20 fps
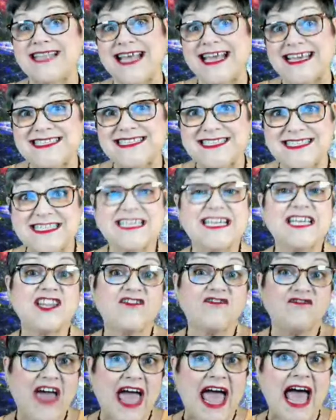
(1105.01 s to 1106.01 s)
they see
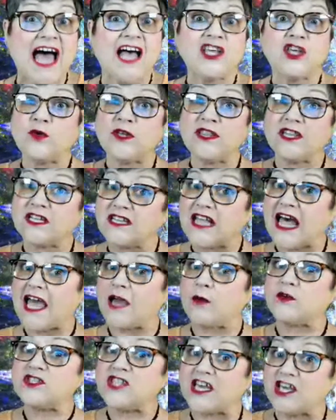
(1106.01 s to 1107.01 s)
the value in the
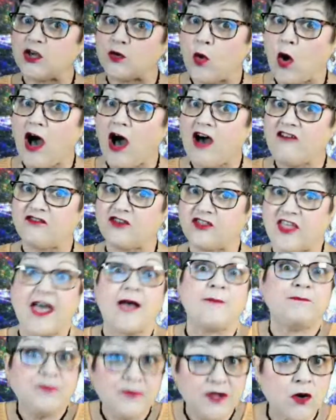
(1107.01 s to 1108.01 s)
language that you offer
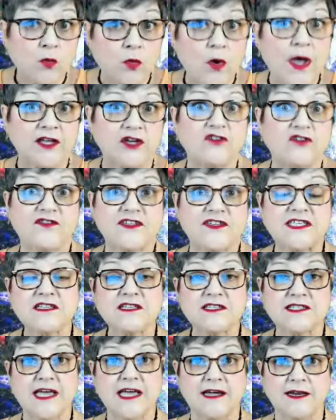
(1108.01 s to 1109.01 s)
them when you're
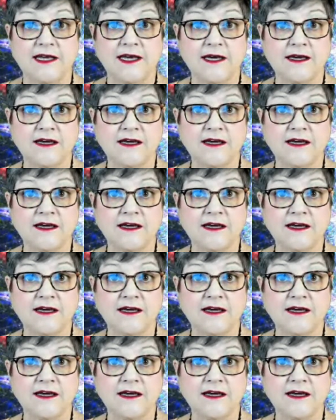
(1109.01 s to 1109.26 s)
facilitating.